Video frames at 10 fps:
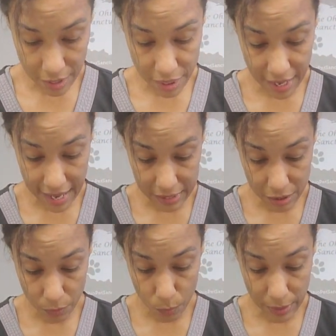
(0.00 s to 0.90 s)

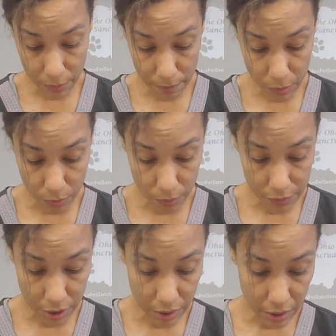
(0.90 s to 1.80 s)
that we
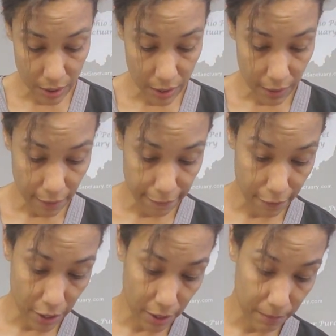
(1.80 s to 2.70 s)
removed
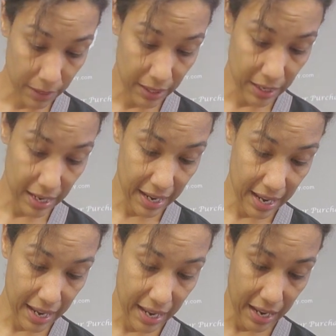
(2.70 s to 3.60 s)
from
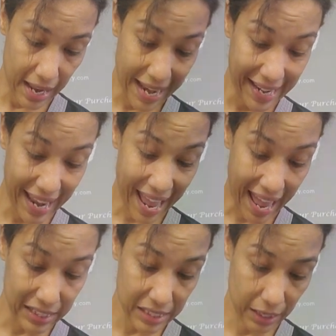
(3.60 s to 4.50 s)
a
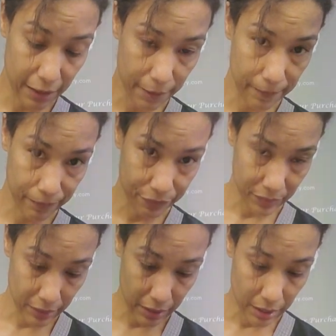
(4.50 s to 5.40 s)
cat.
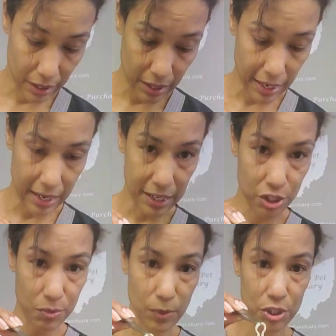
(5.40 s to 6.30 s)
And I
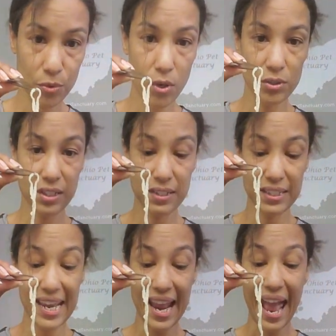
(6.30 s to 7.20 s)
just want you all to
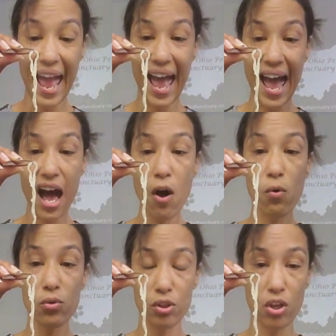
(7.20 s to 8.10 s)
see
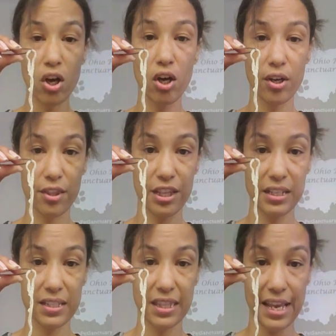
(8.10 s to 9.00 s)
how long
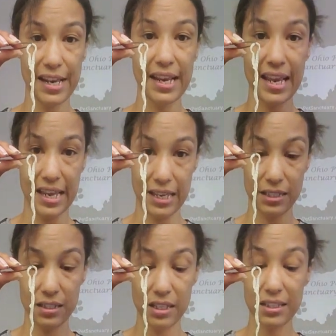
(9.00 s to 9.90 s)
this thing
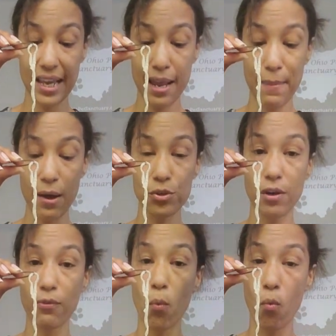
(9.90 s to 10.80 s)
is. This came out
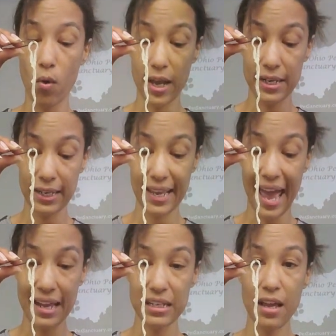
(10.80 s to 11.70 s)
of one
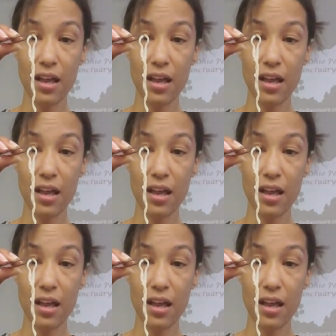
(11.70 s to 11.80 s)
cat.